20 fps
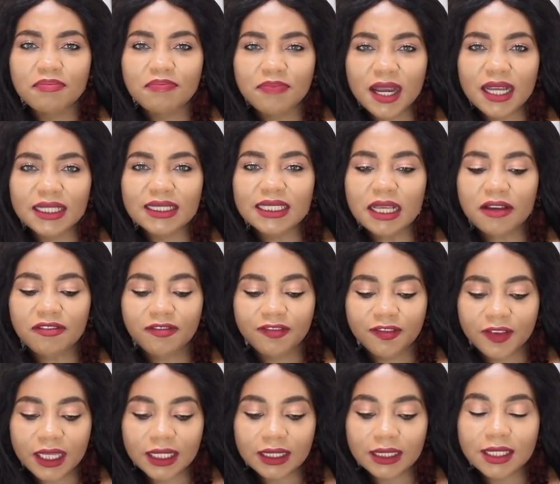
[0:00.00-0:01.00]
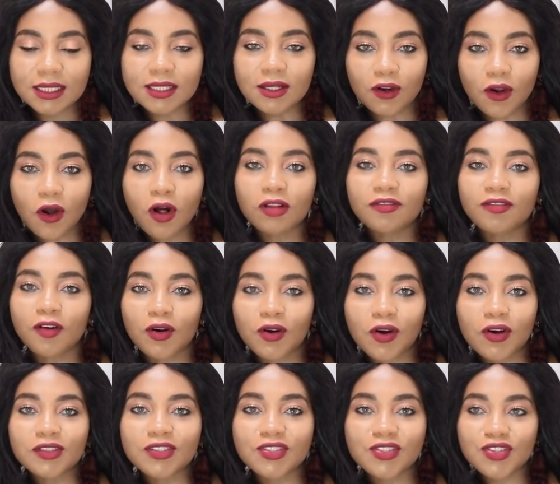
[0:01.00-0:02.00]
but the feet is a call for
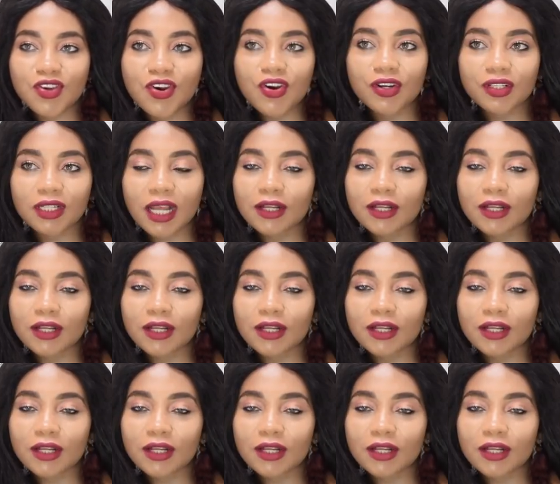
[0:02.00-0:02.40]
concern.